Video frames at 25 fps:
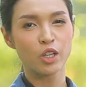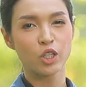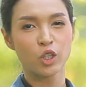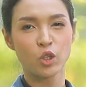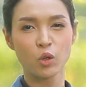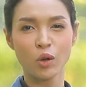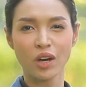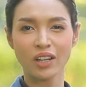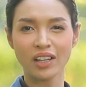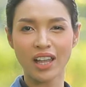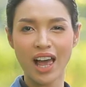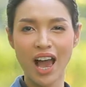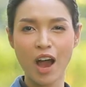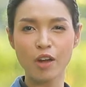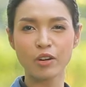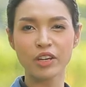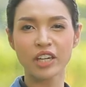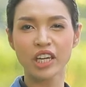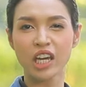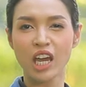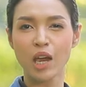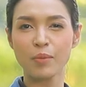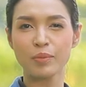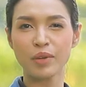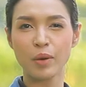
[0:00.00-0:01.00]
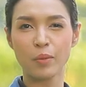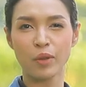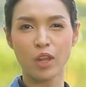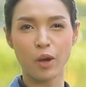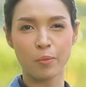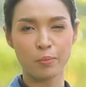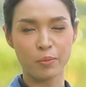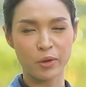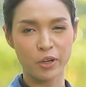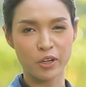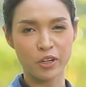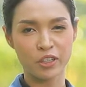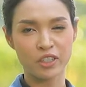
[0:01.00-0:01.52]
to allow the game
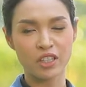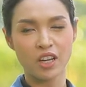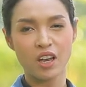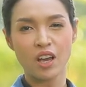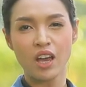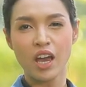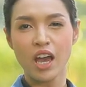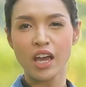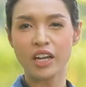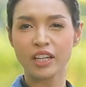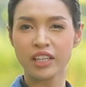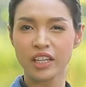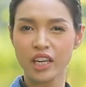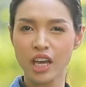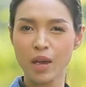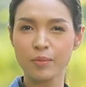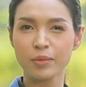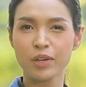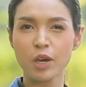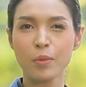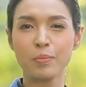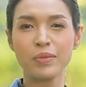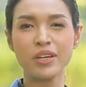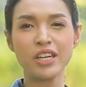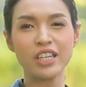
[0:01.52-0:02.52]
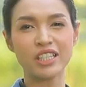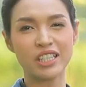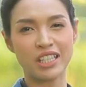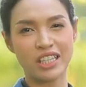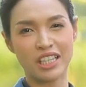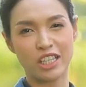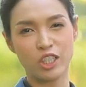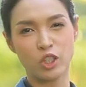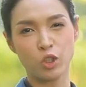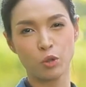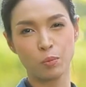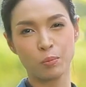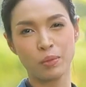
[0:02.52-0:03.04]
developers and game
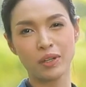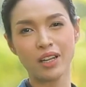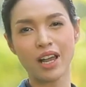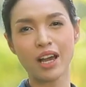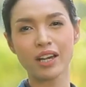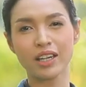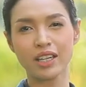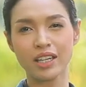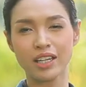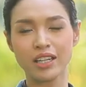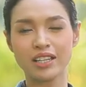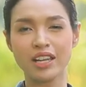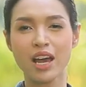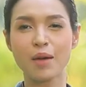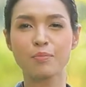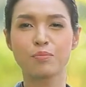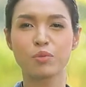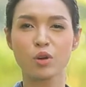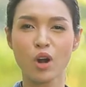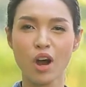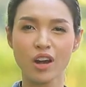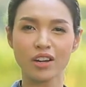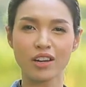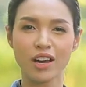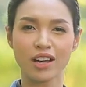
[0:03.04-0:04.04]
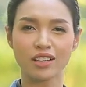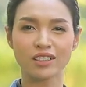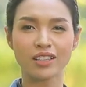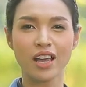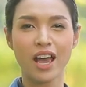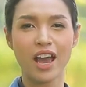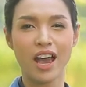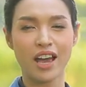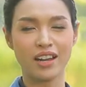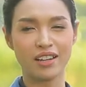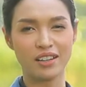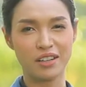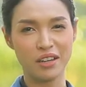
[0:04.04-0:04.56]
community to plug in their products
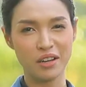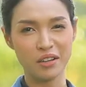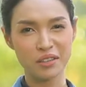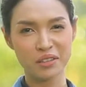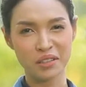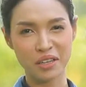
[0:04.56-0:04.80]
and their